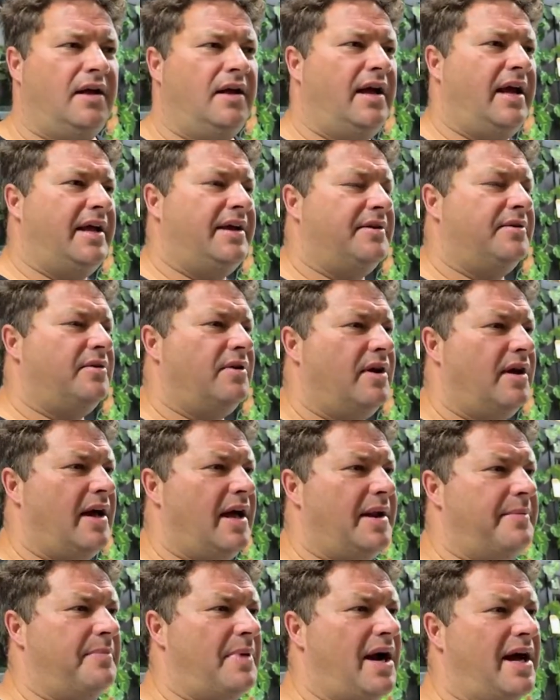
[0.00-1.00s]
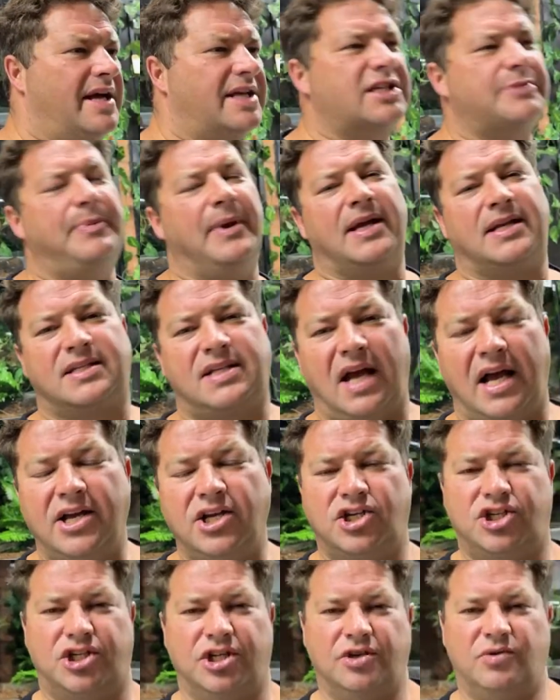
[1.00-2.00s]
and my
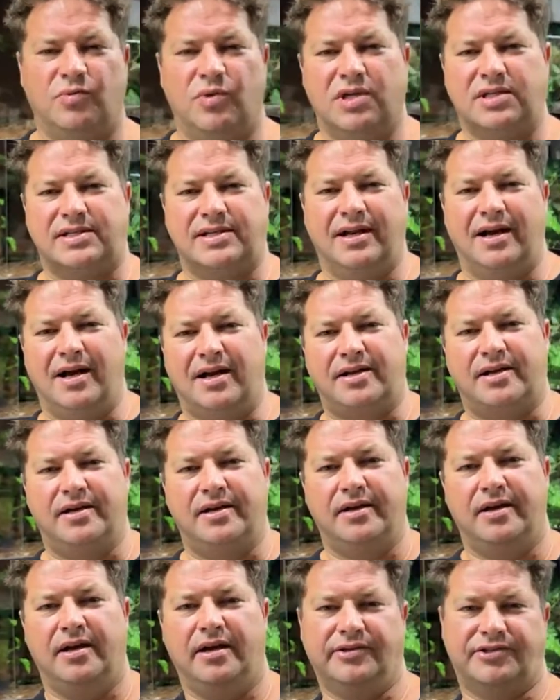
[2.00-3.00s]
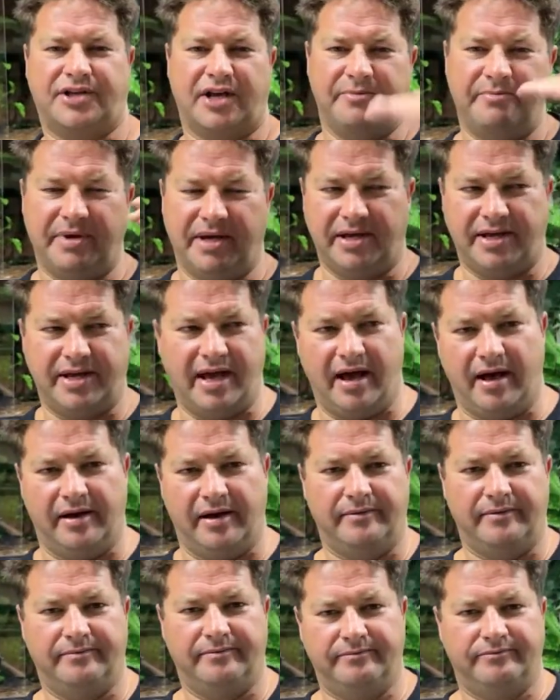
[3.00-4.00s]
expectation was like, it's going to be here,
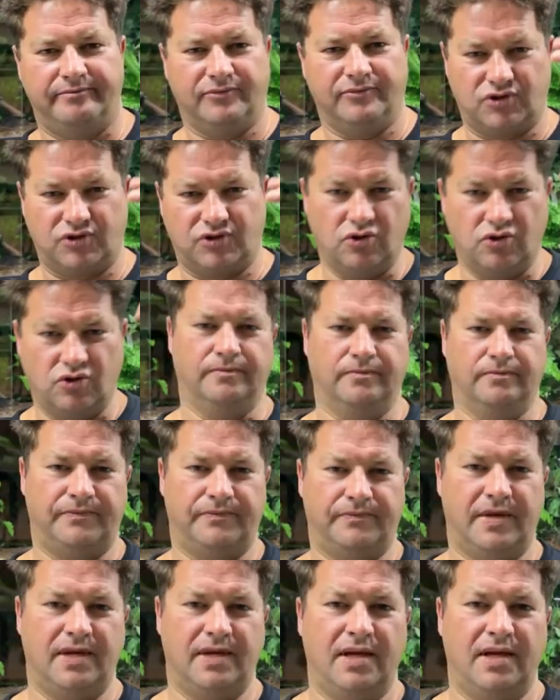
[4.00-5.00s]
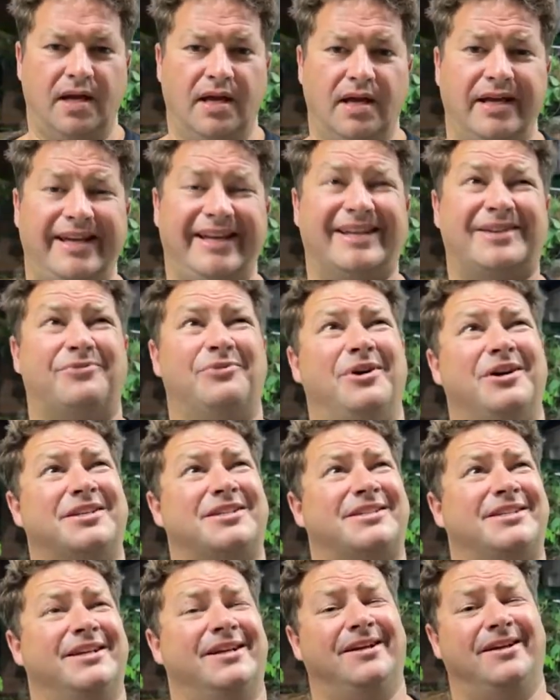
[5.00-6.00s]
it's cool. It
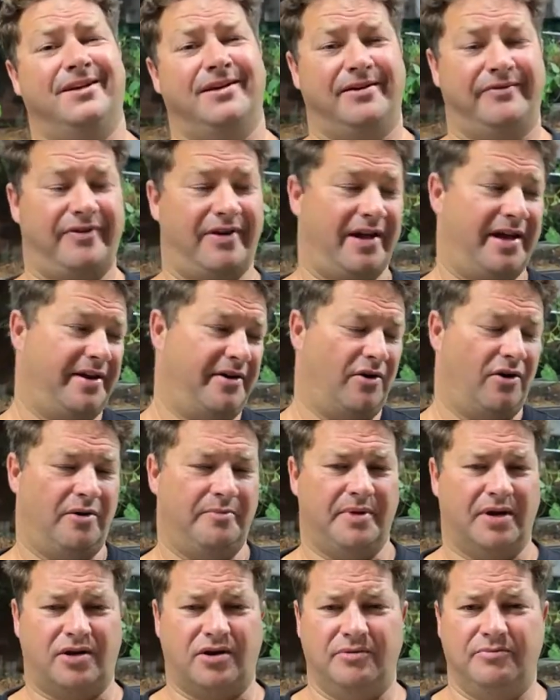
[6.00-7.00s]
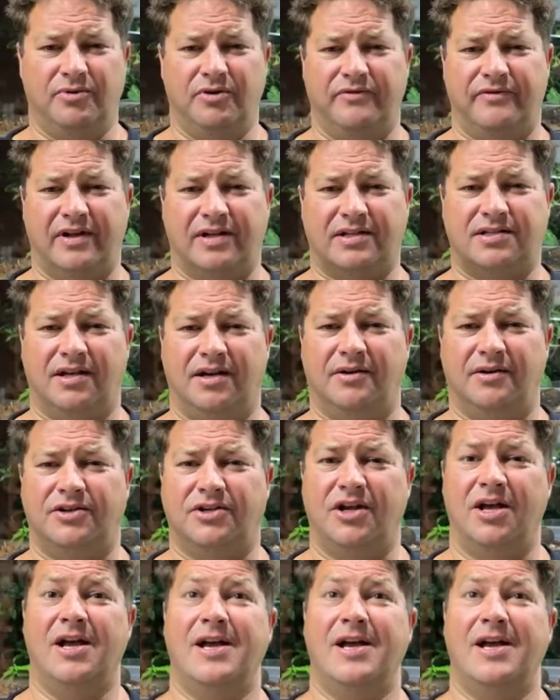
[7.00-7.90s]
was, if I had an arm, I could move that, so I would do.